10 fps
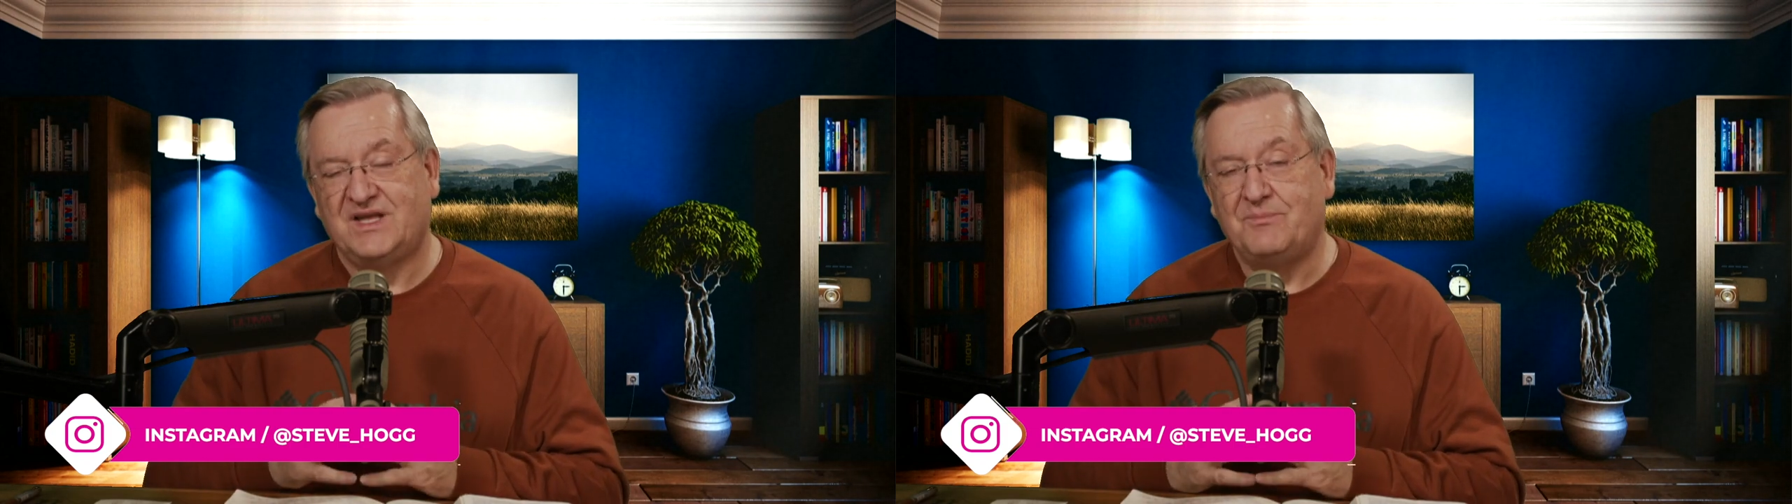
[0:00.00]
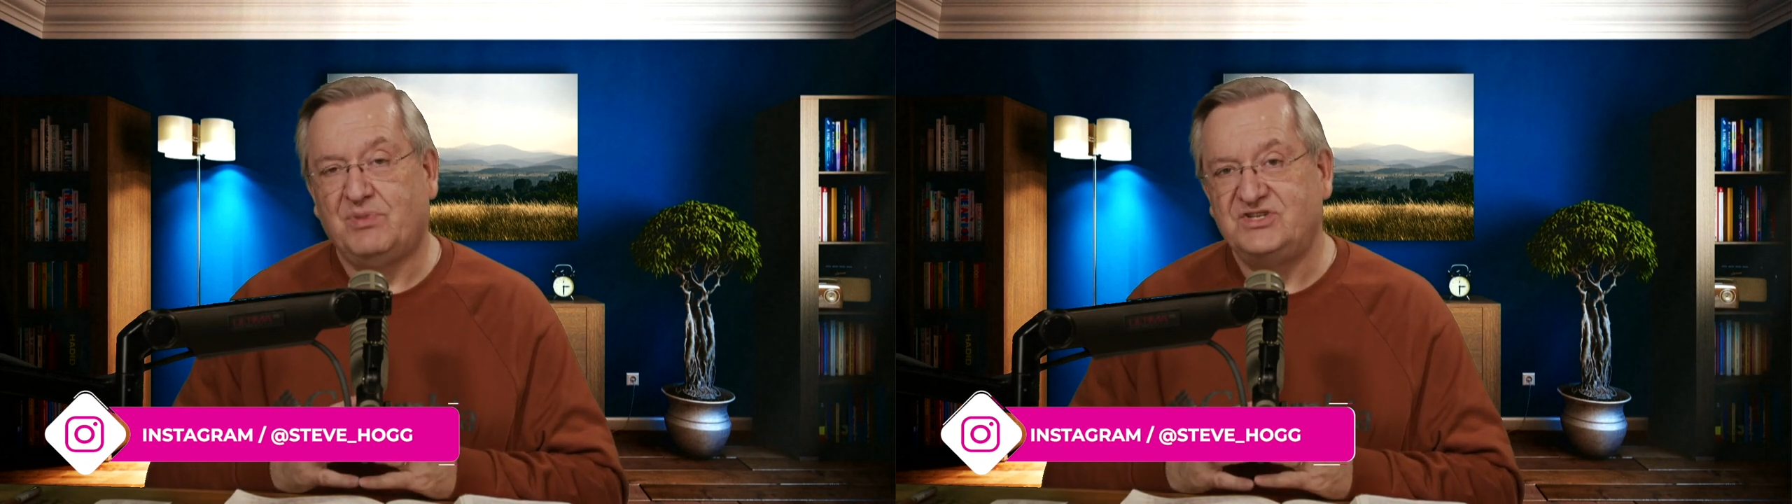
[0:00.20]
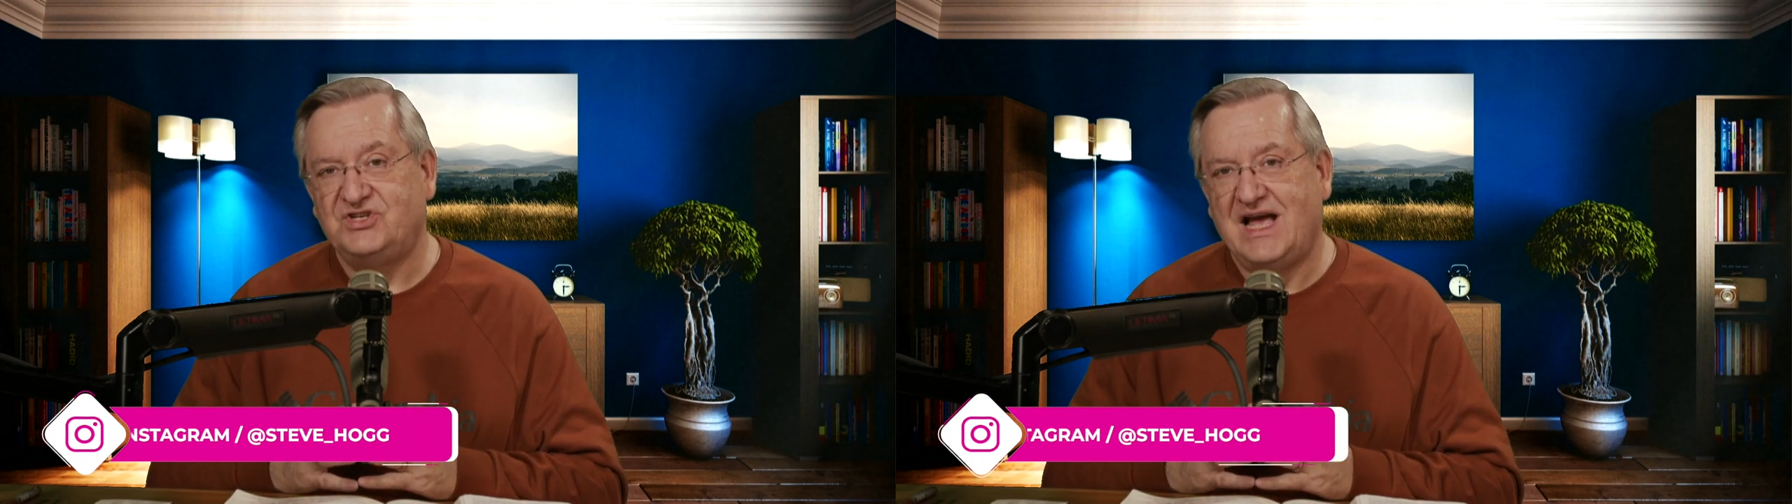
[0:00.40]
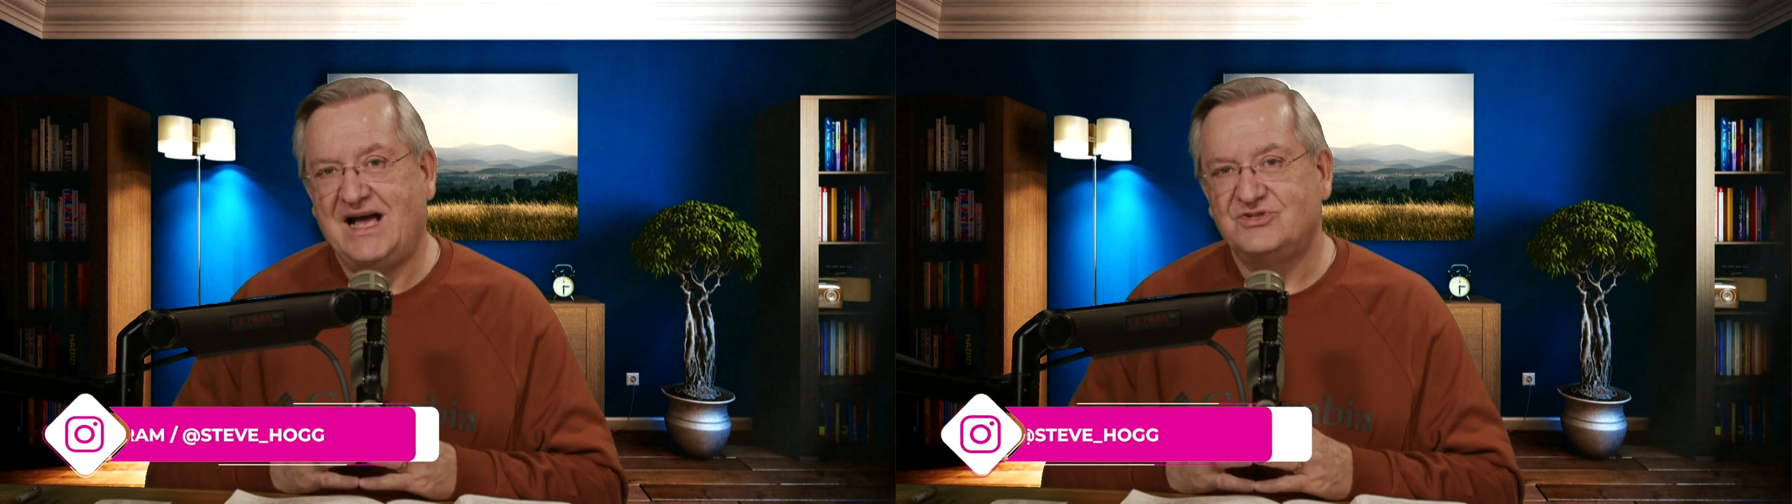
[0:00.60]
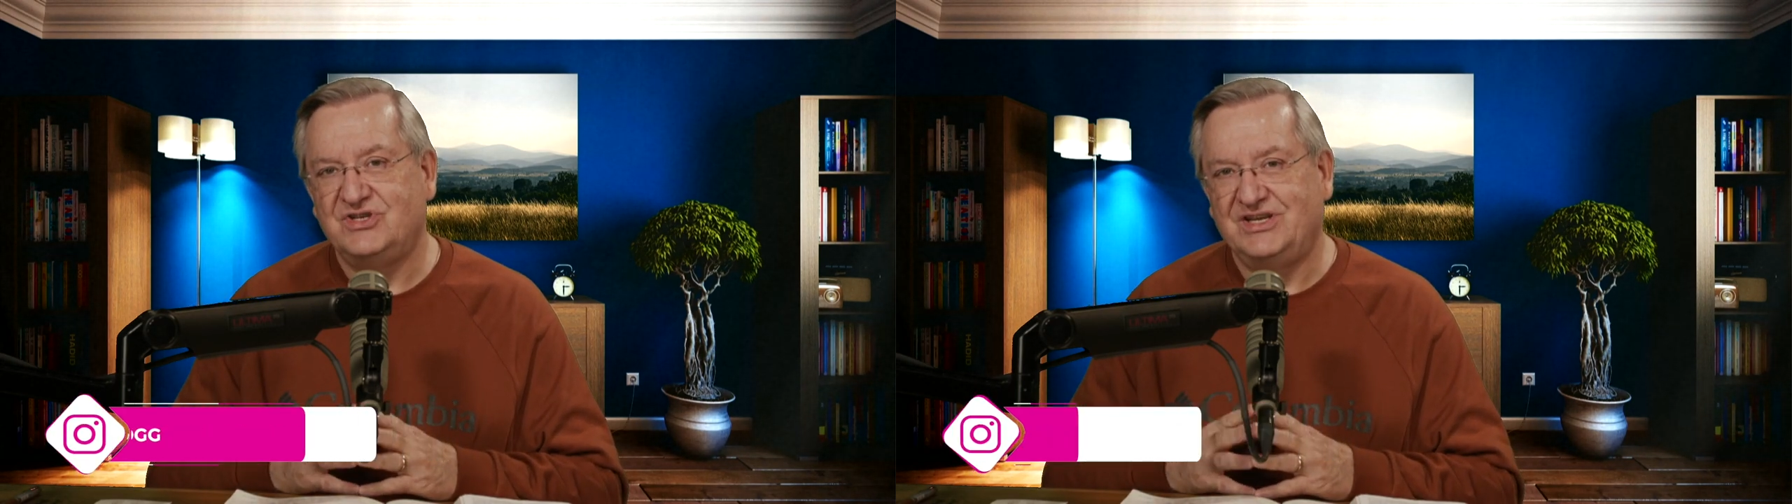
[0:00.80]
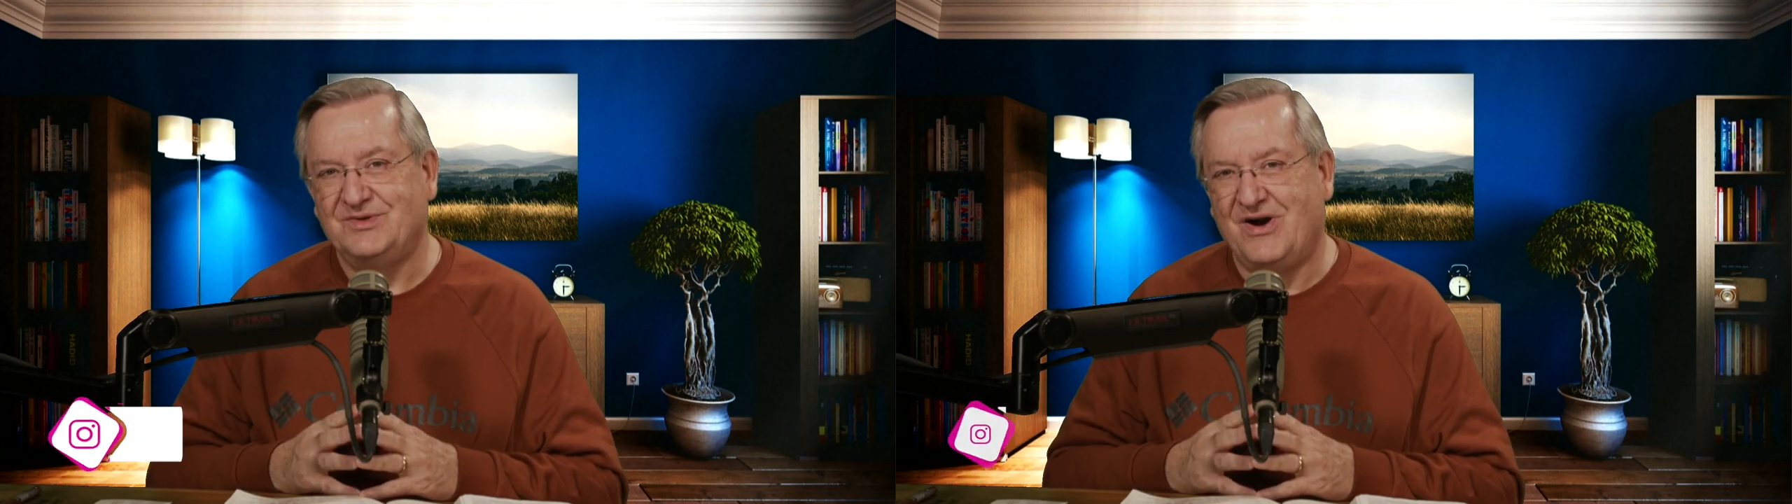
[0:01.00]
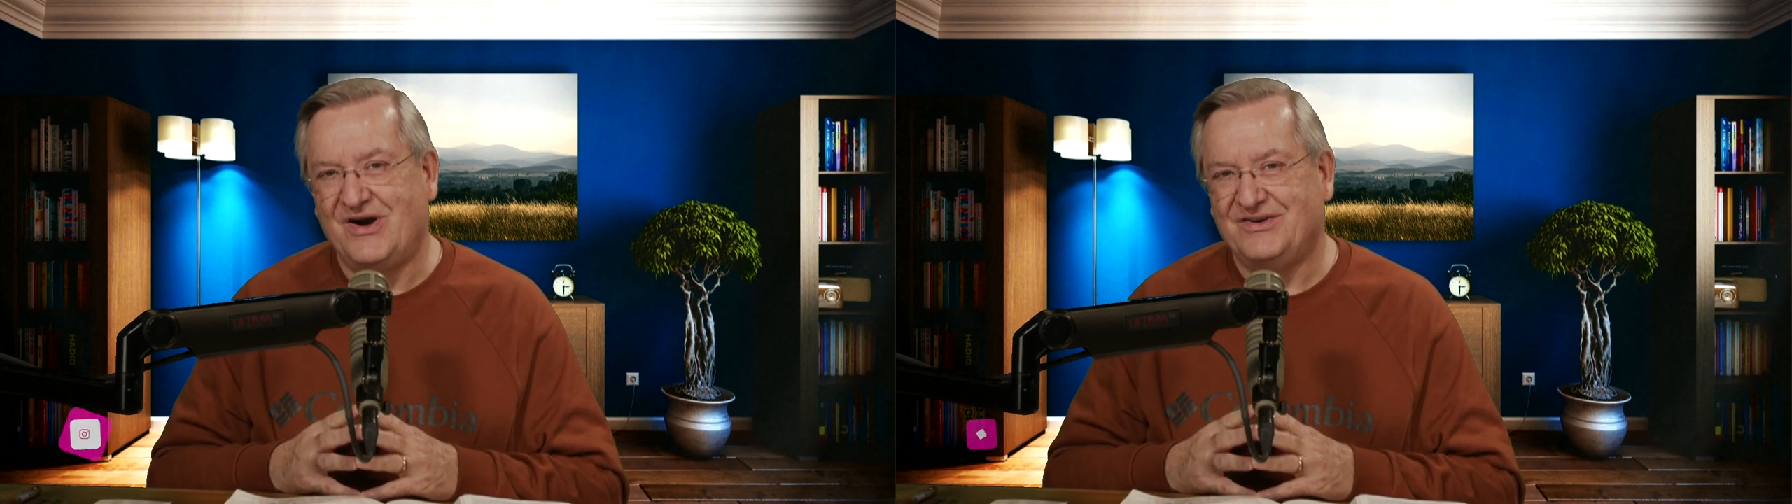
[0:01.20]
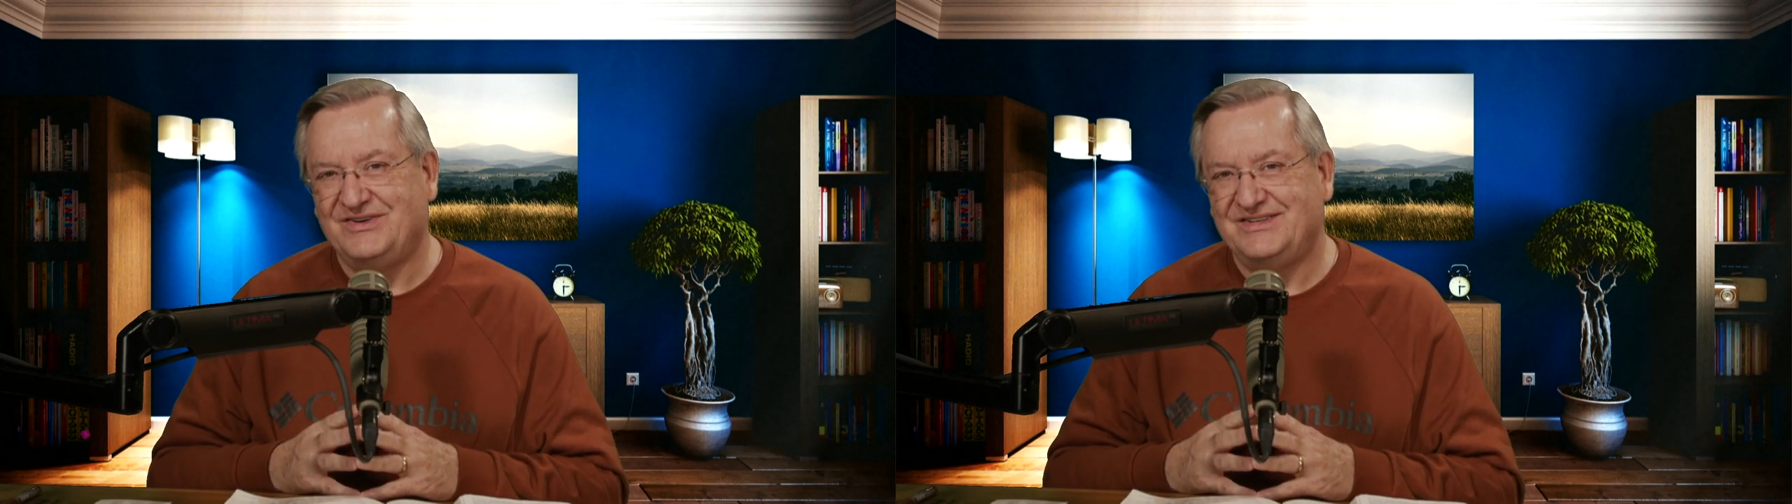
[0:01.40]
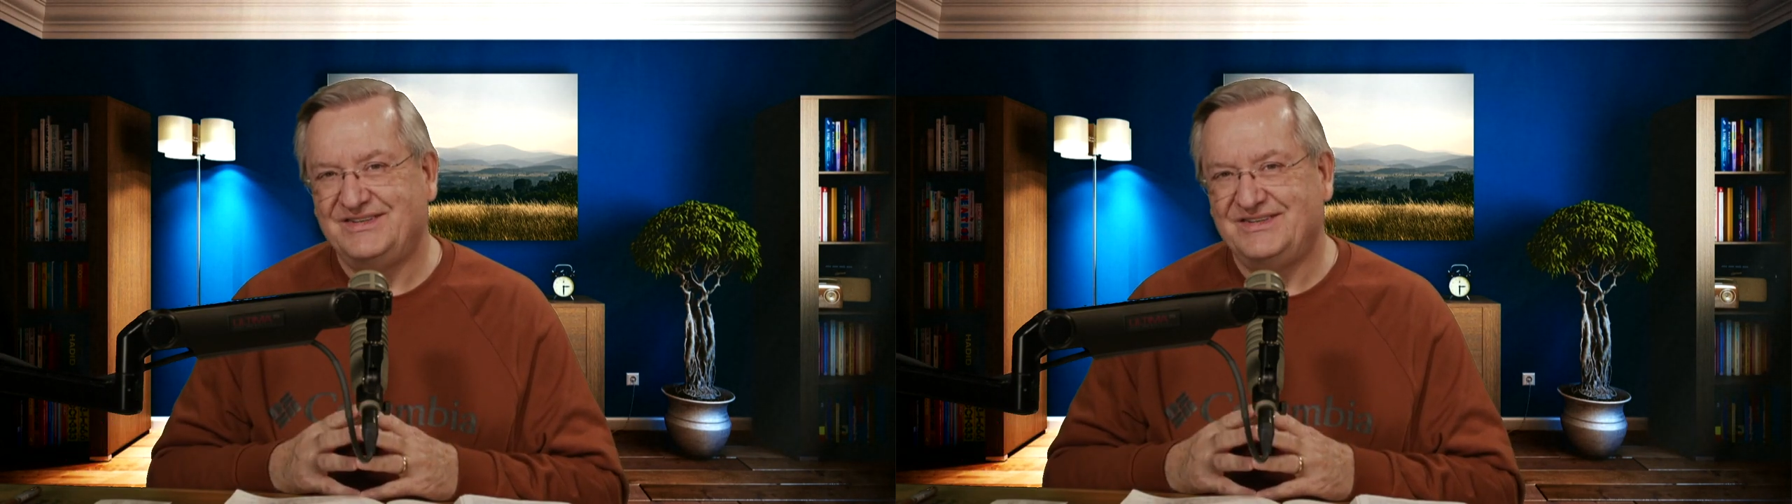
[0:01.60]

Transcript: God bless you. I'll see you tomorrow.